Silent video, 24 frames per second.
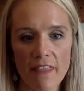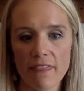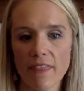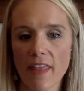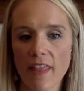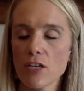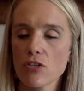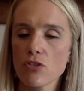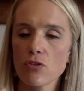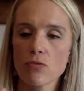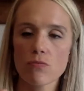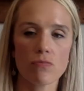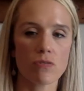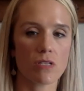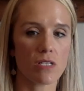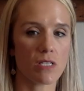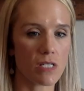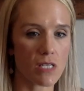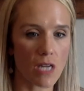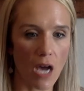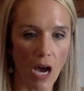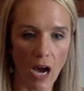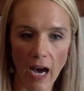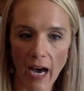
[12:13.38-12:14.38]
They do
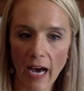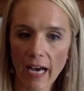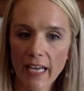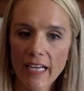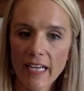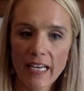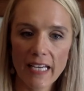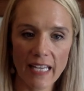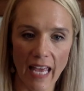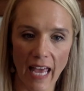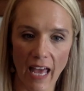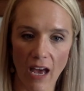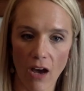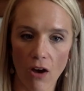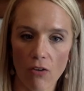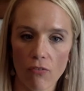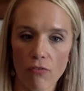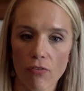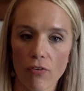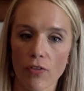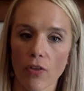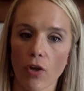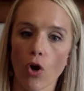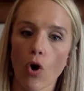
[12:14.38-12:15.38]
not account
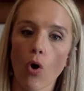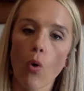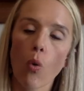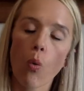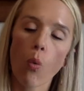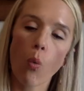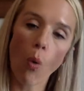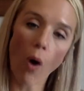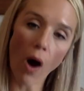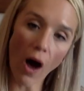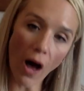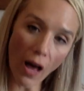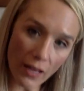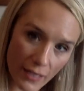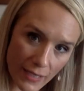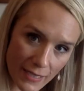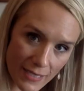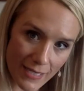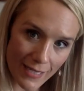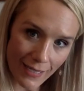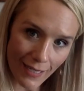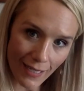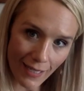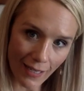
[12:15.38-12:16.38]
for the
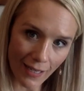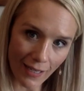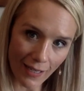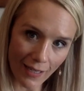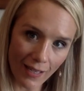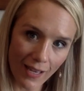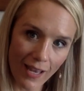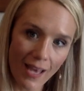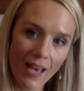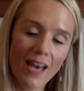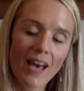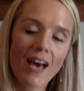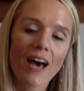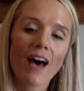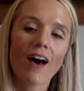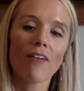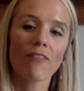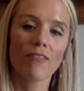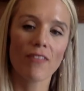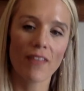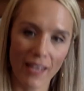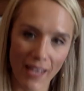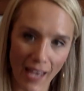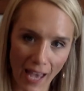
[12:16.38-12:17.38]
quality
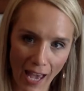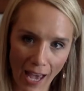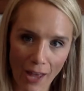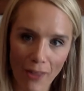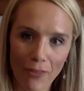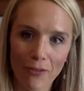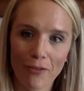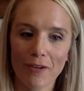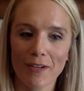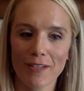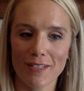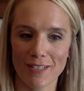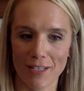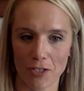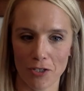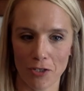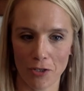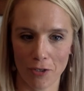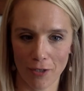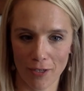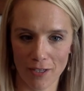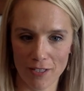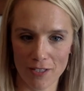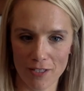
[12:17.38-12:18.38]
of the calories that
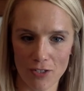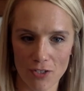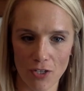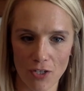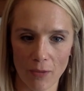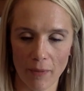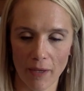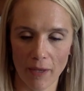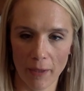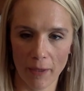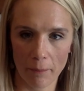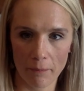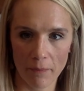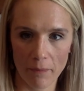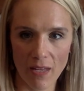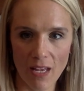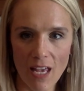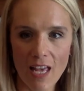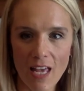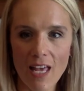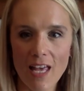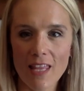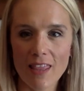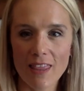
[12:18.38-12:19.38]
you're consuming.
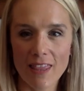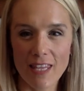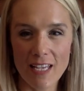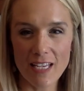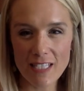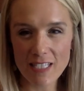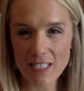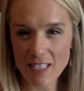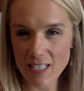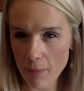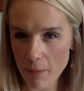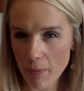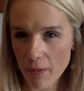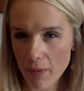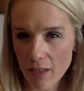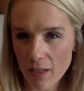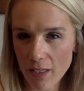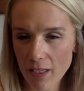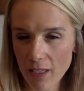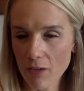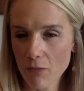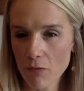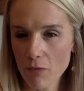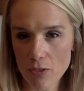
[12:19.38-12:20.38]
This
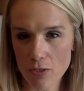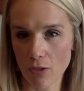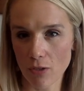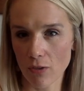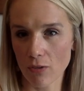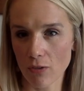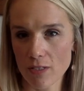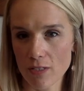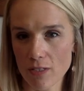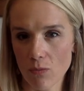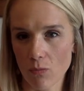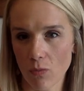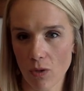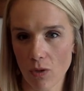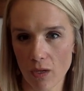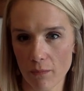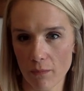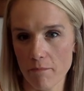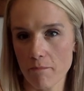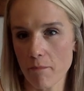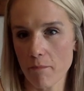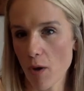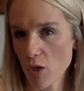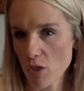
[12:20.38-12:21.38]
typically results in
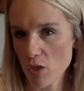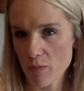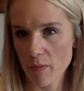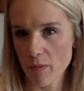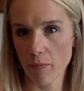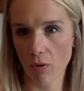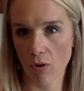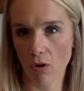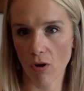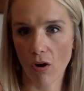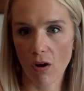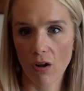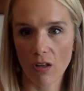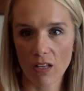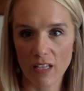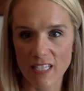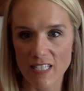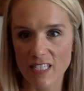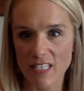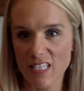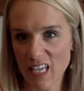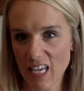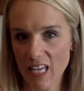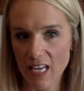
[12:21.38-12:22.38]
what most people call a
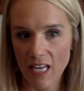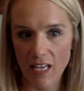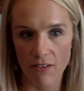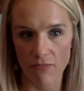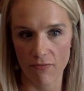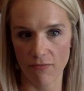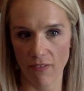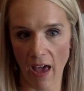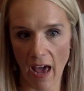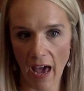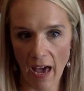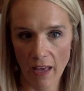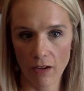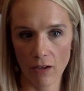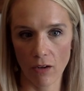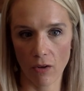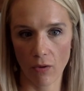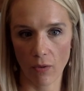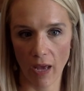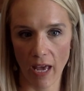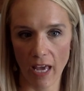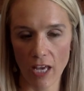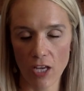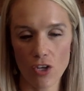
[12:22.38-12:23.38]
skinny fat,
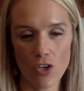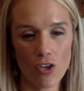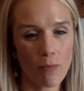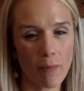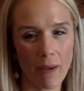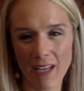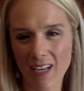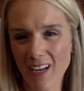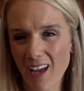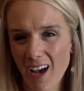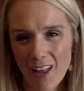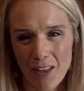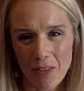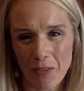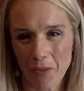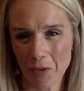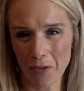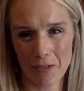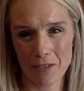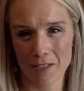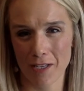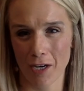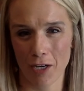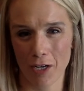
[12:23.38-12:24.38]
okay? You may not
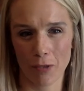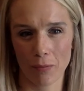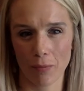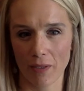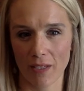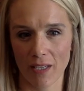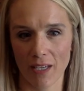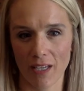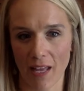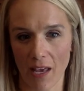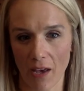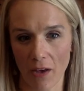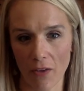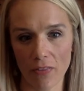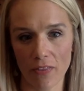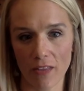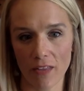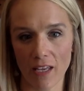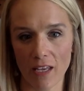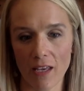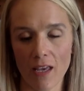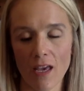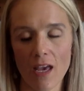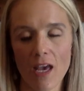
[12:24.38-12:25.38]
look terribly
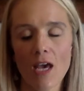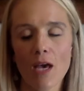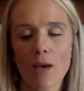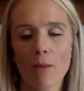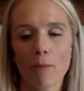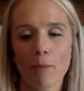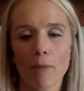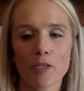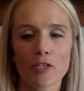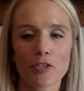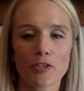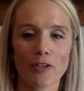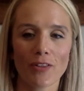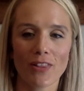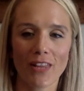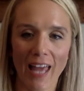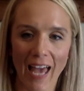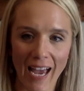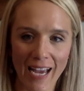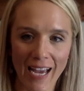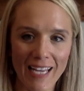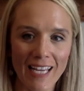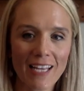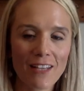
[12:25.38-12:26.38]
unhealthy, but you're
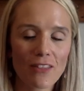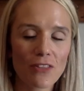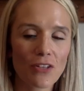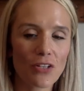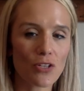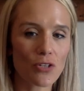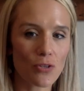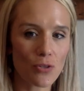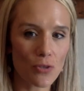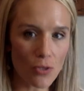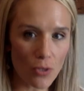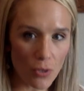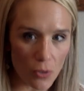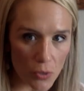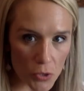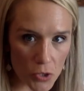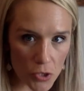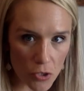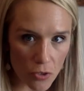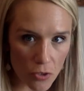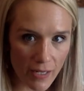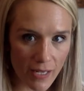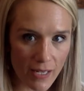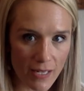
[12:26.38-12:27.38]
lacking the
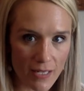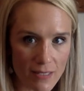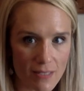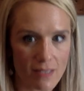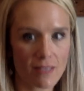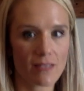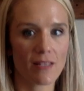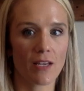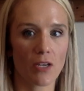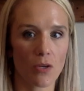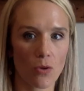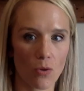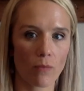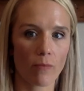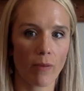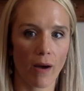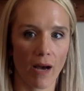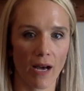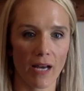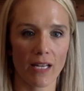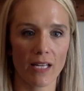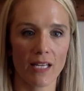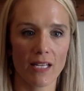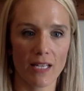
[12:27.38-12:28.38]
nutrients that your
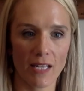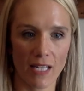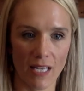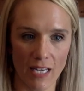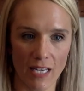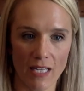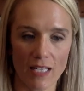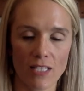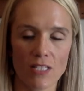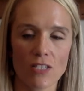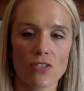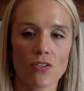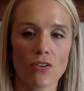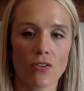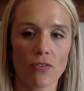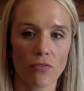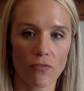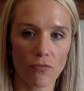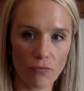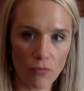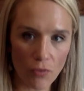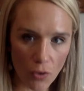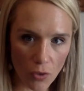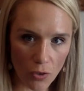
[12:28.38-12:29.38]
body needs to
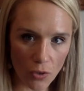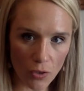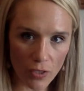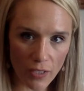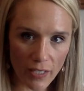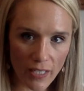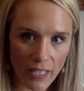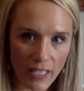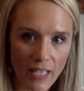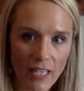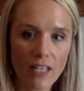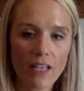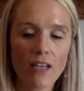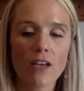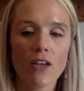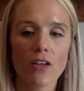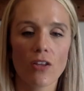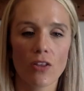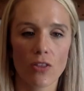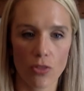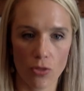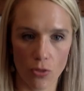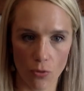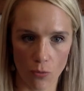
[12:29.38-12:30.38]
fully
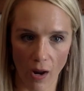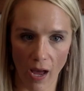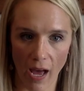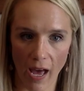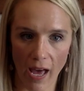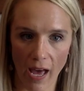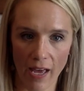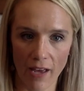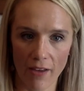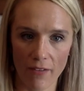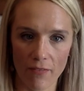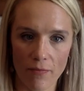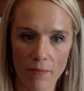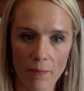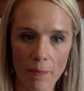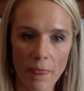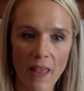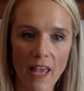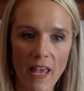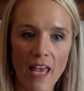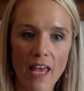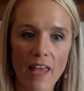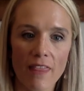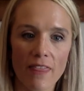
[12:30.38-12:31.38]
thrive.
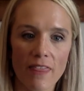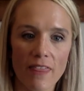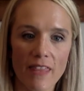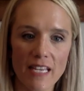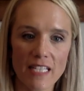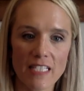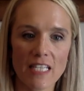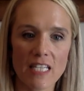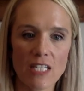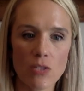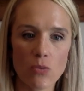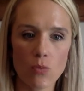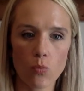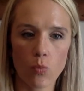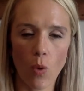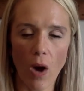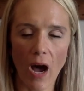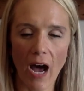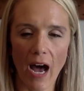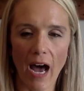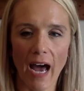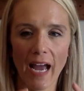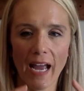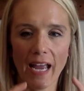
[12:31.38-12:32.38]
This is
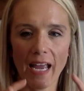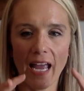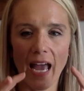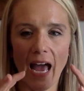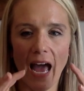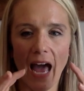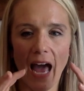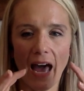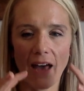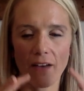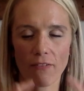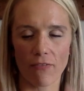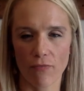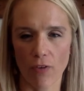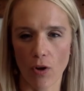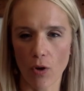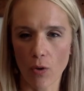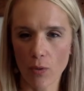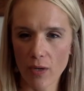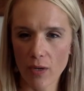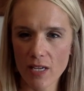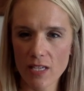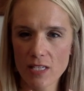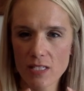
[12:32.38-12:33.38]
why I
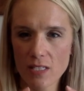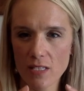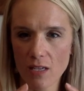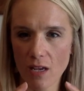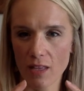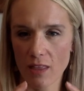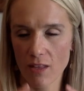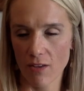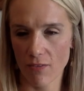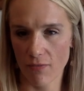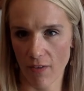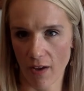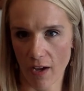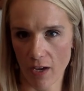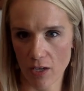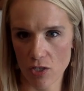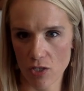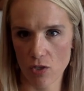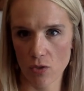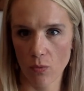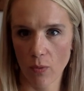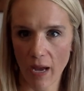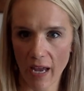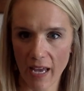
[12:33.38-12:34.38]
focus in the
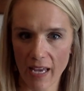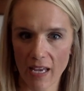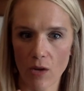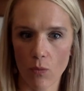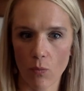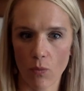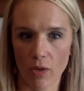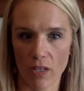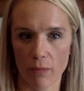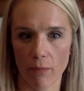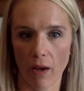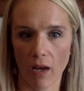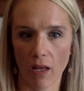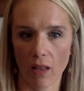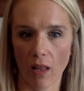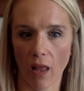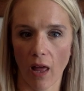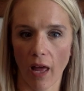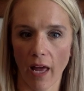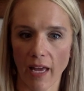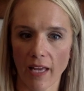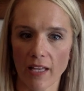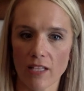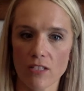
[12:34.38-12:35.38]
faster way and with my
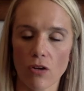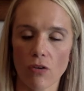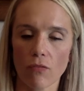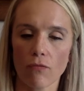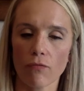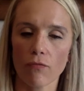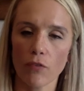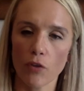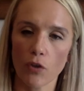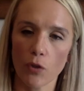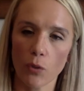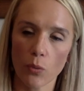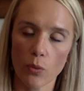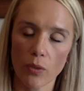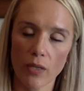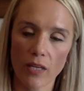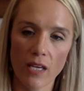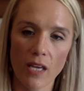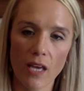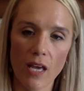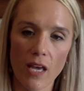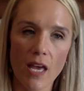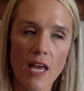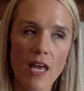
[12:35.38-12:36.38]
clients on
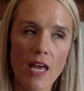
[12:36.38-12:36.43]
fueling